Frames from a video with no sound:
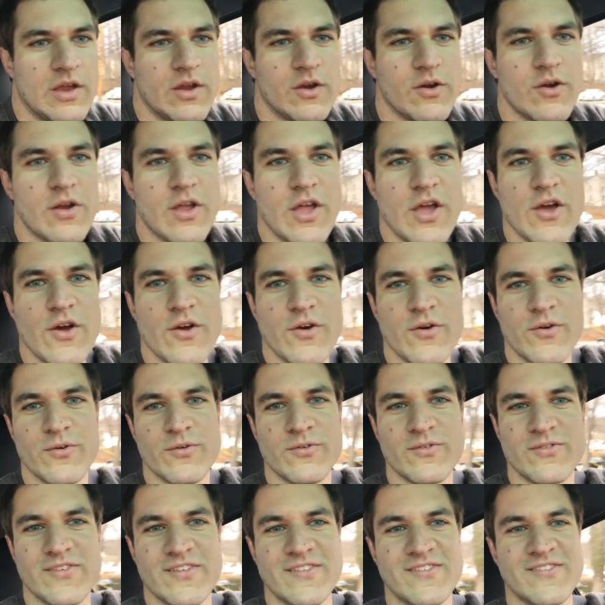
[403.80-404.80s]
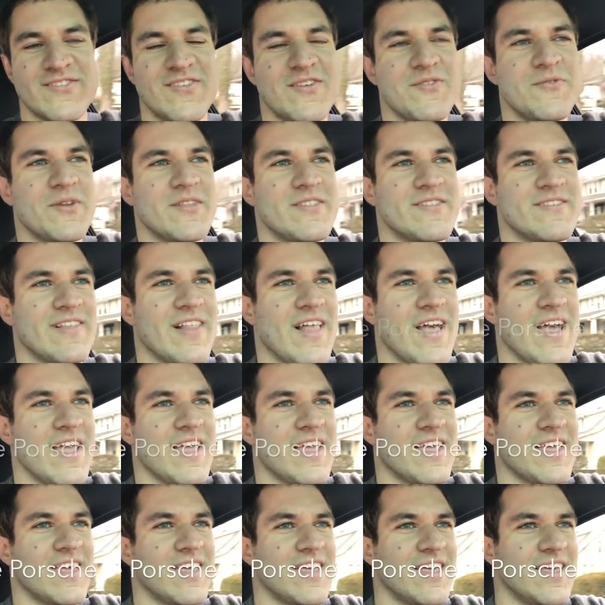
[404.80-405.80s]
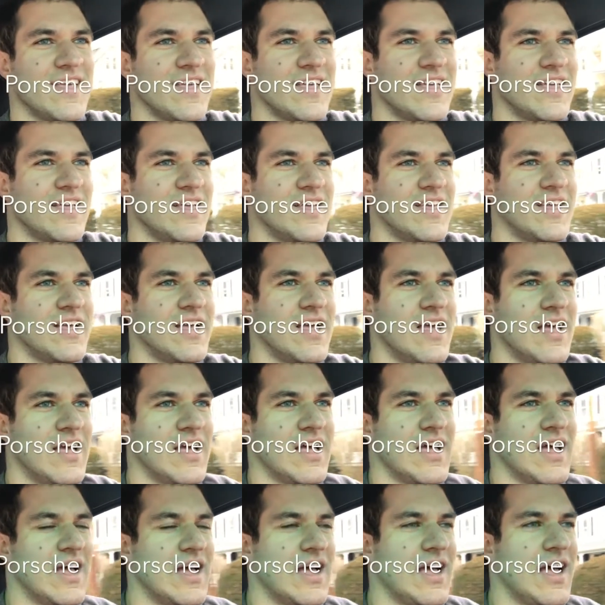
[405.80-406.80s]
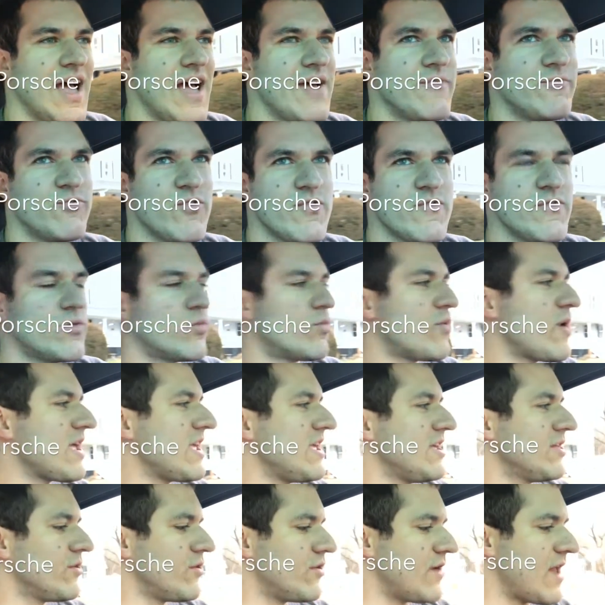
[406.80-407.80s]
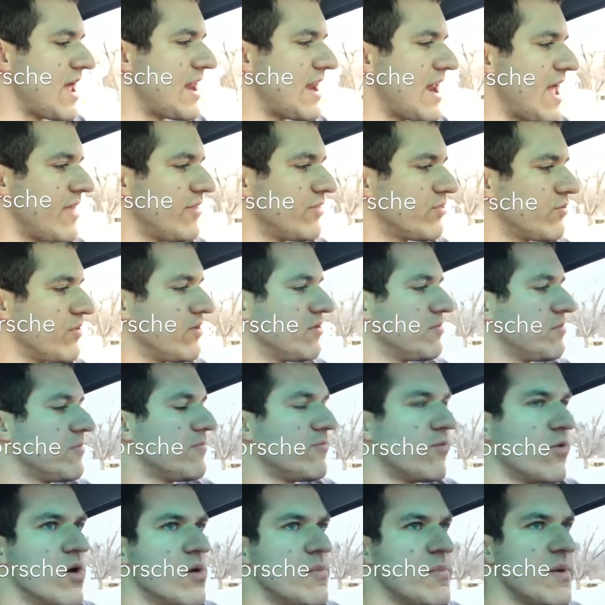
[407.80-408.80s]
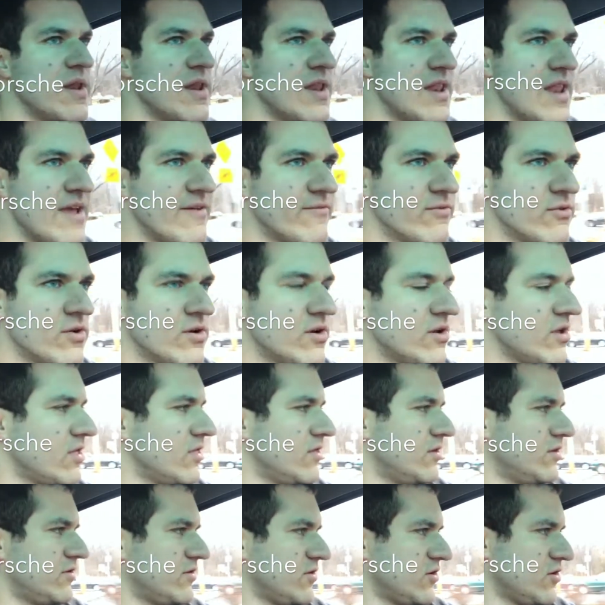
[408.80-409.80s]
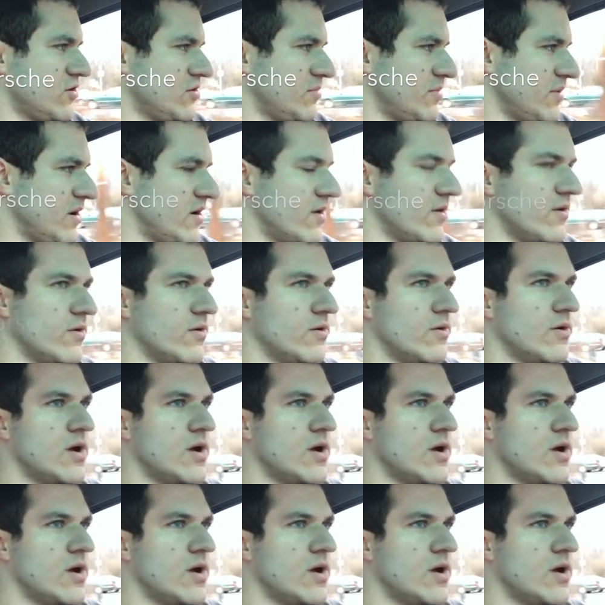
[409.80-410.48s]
Here goes. Let's see what it's like. I've driven regular 993s before, but never the turbo.